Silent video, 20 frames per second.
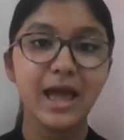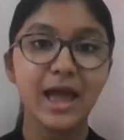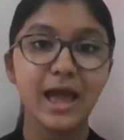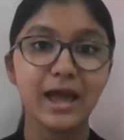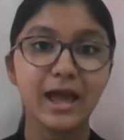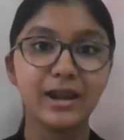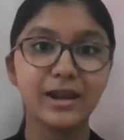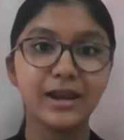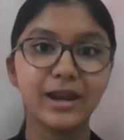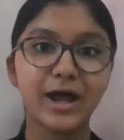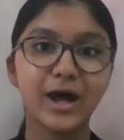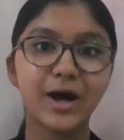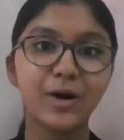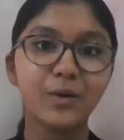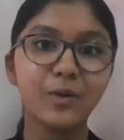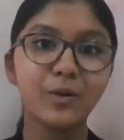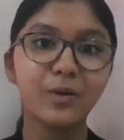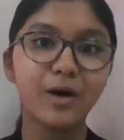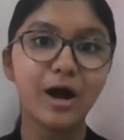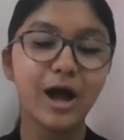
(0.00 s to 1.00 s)
And
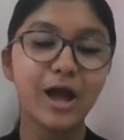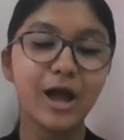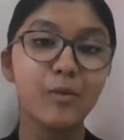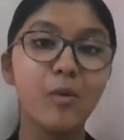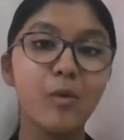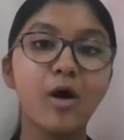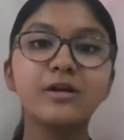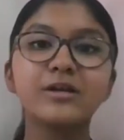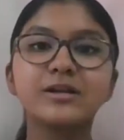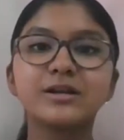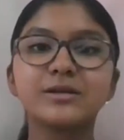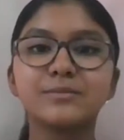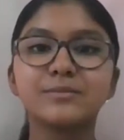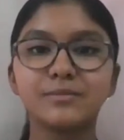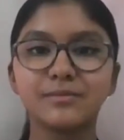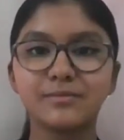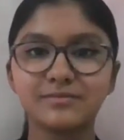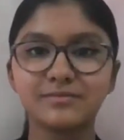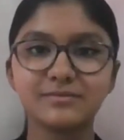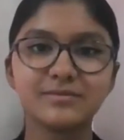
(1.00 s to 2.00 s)
now I want to
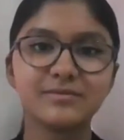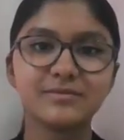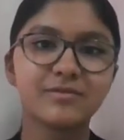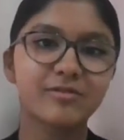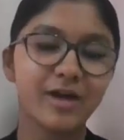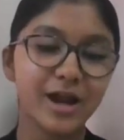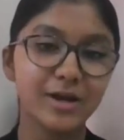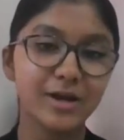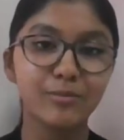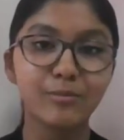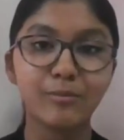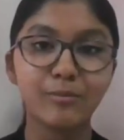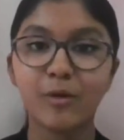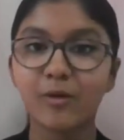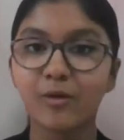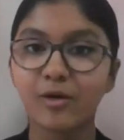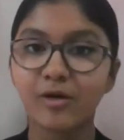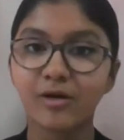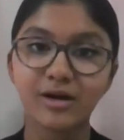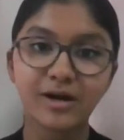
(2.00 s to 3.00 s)
write
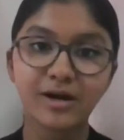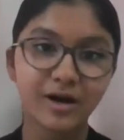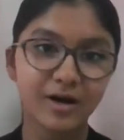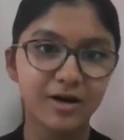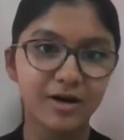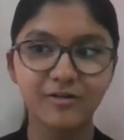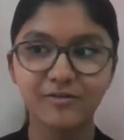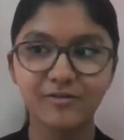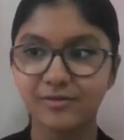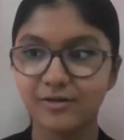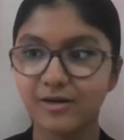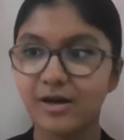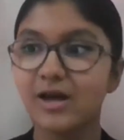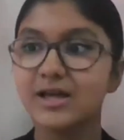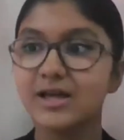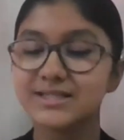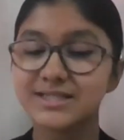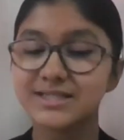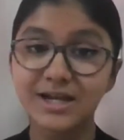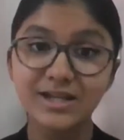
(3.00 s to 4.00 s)
more of
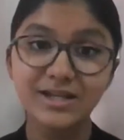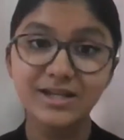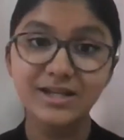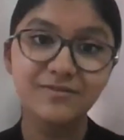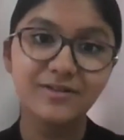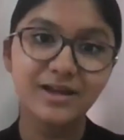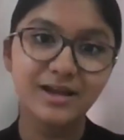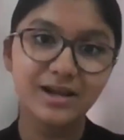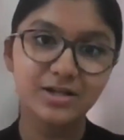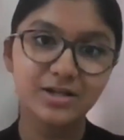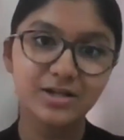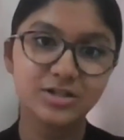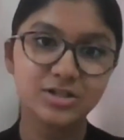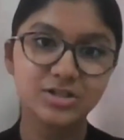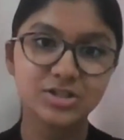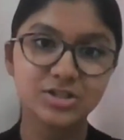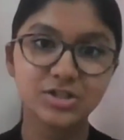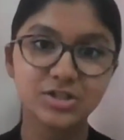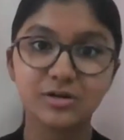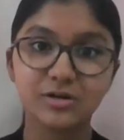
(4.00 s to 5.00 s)
scientific
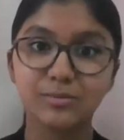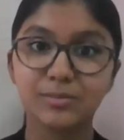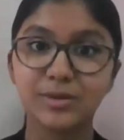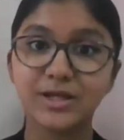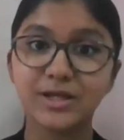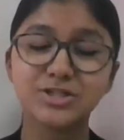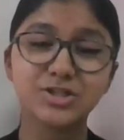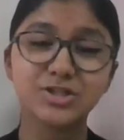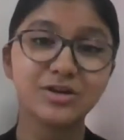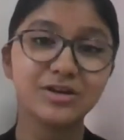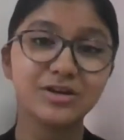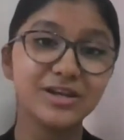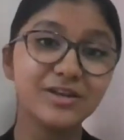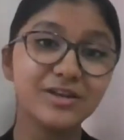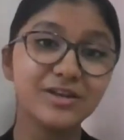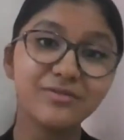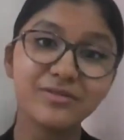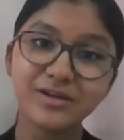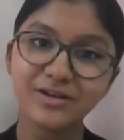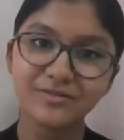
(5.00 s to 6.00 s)
literature based on
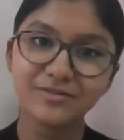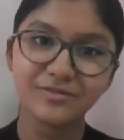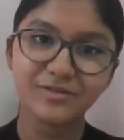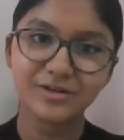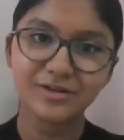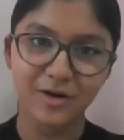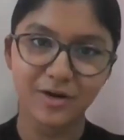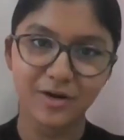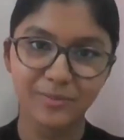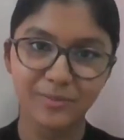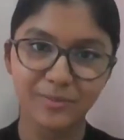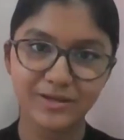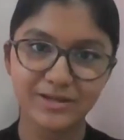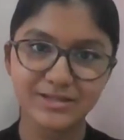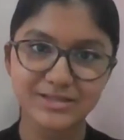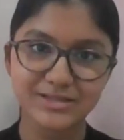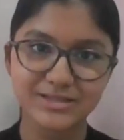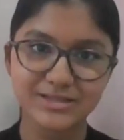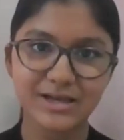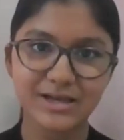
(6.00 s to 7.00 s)
different topics.